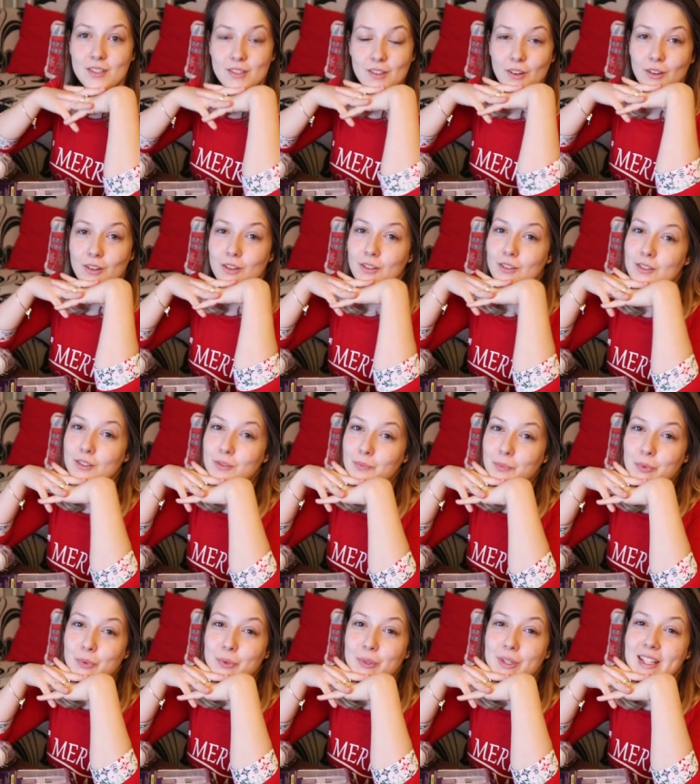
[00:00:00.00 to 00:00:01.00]
so the
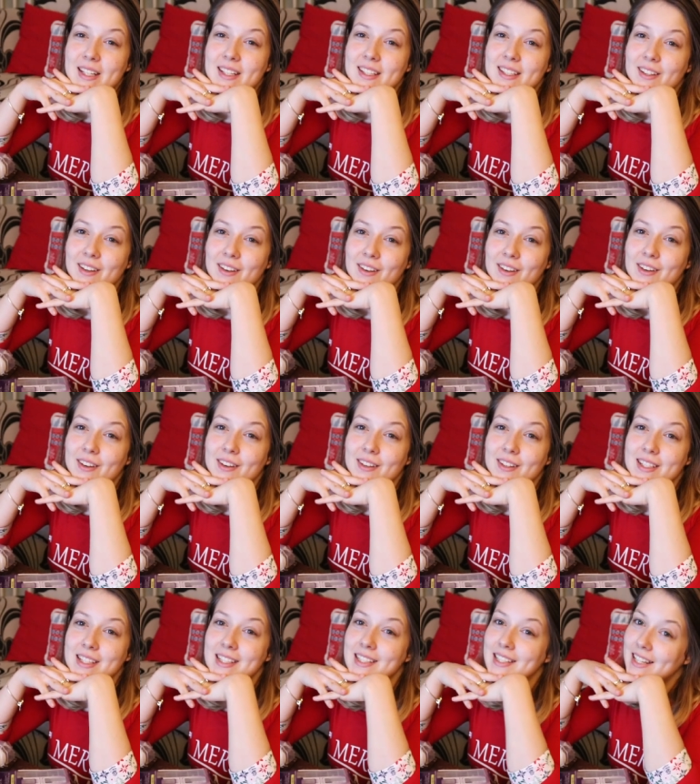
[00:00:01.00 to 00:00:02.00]
boys
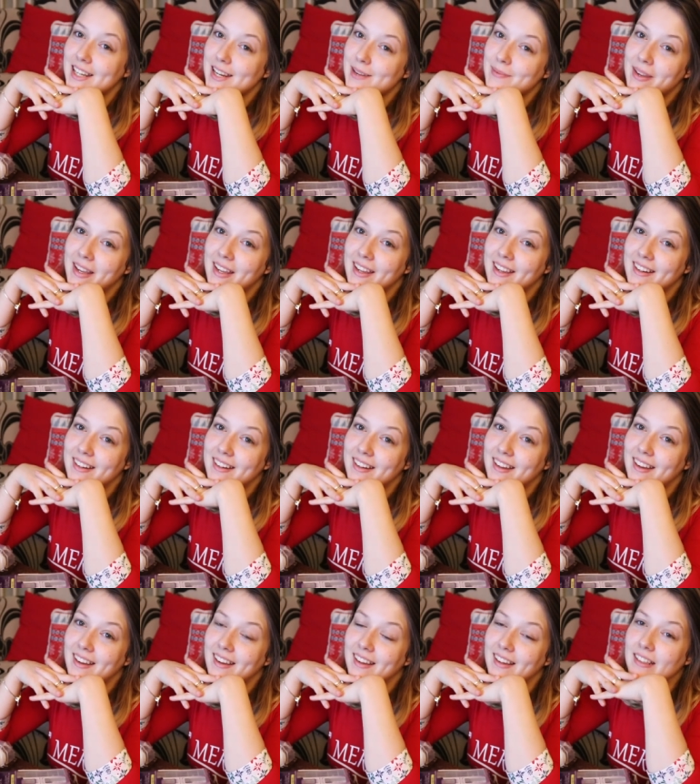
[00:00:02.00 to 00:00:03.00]
are
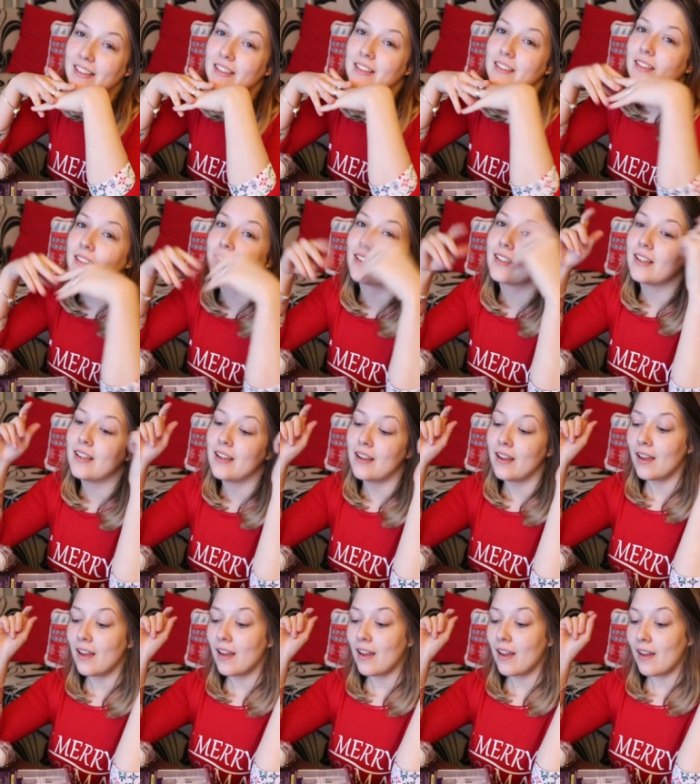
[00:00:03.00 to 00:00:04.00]
sleeping and
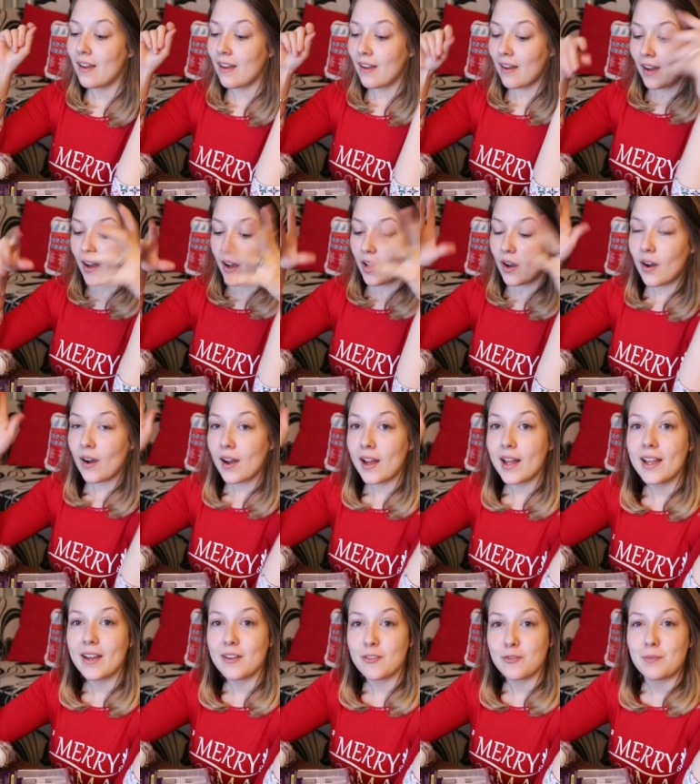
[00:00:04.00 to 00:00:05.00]

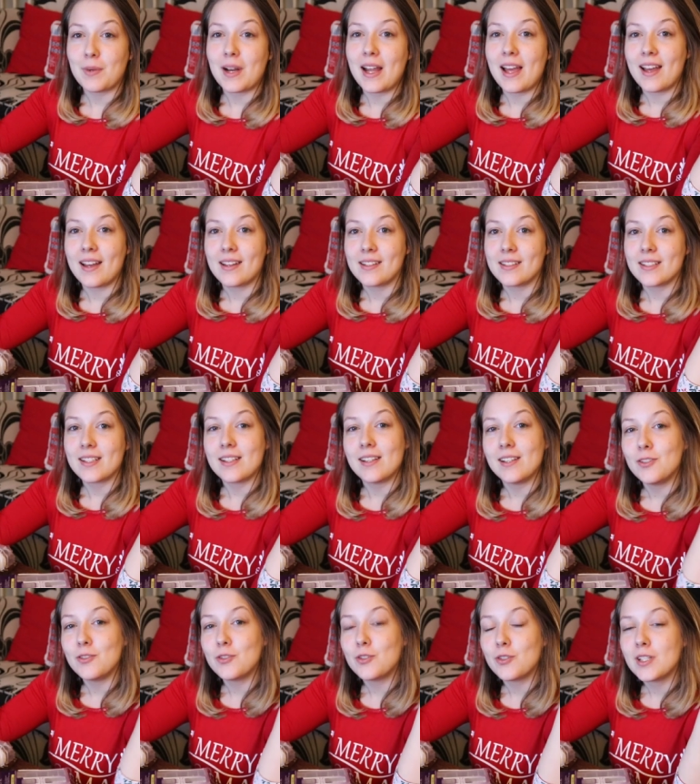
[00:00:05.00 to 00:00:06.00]
I have planned a
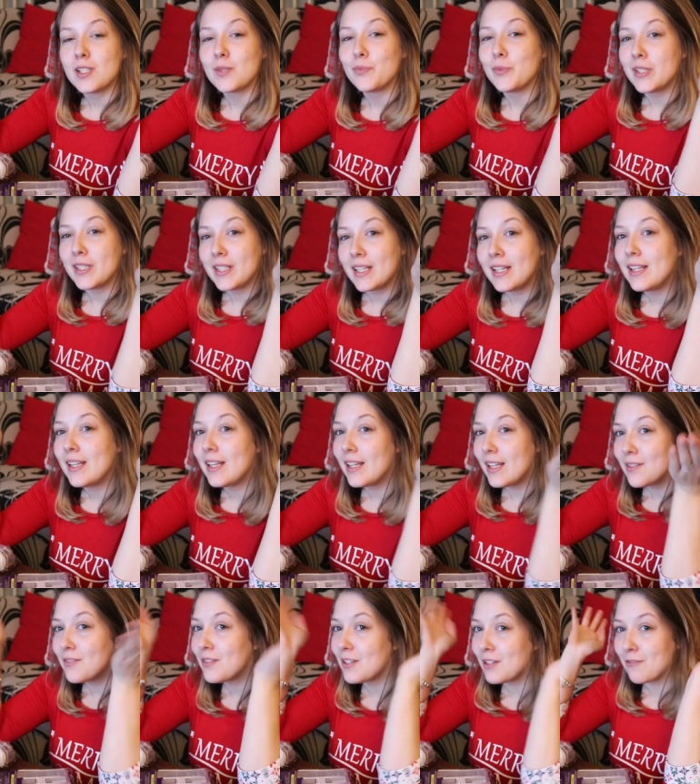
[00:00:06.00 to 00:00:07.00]
little Christmassy
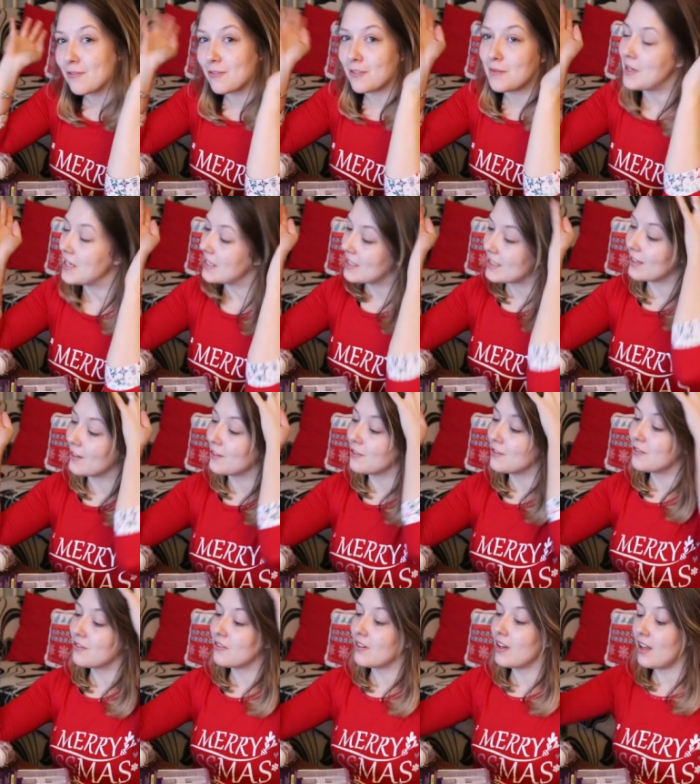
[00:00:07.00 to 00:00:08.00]
evening for
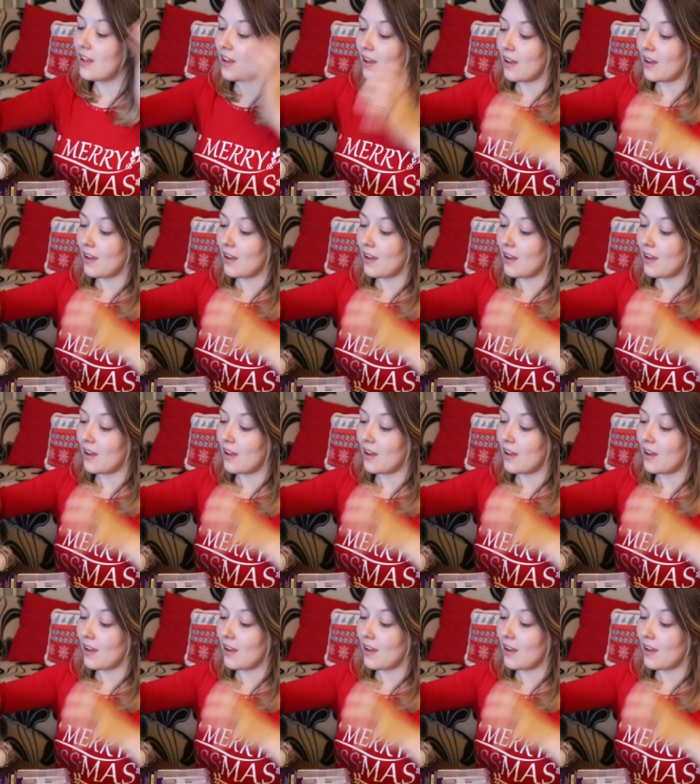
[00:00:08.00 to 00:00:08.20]
myself.